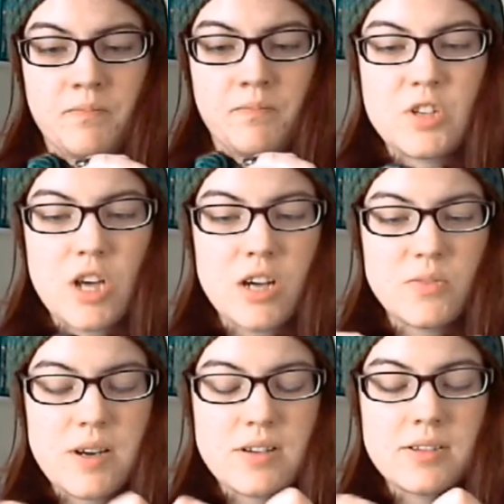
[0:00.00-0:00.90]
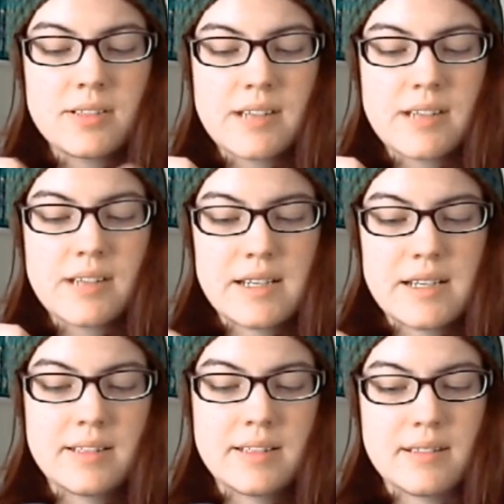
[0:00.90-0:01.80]
Josh wears
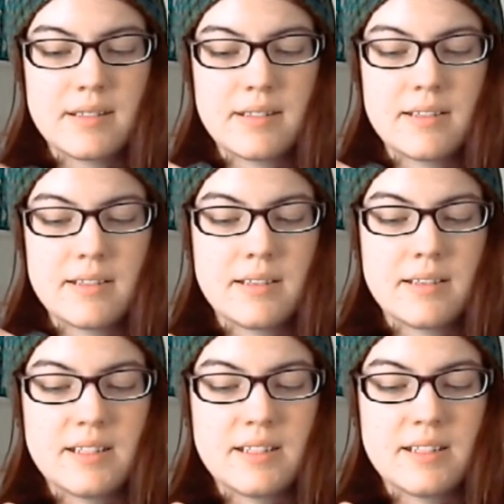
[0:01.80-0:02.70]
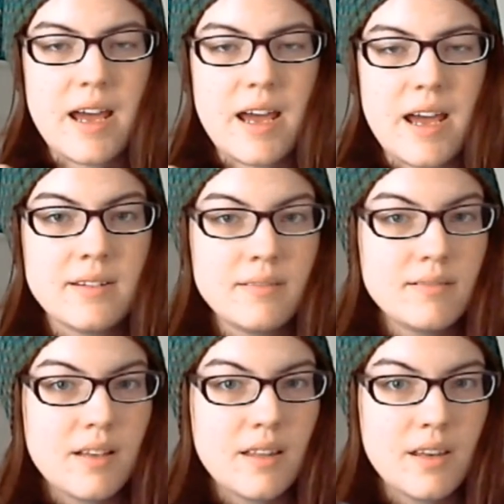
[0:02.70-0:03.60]
size 10,
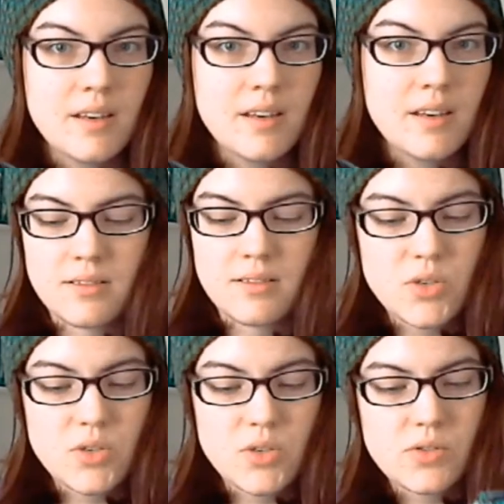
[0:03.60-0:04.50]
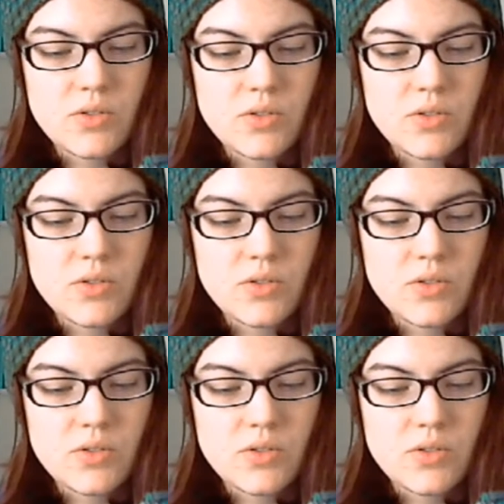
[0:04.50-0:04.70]
I think, shoes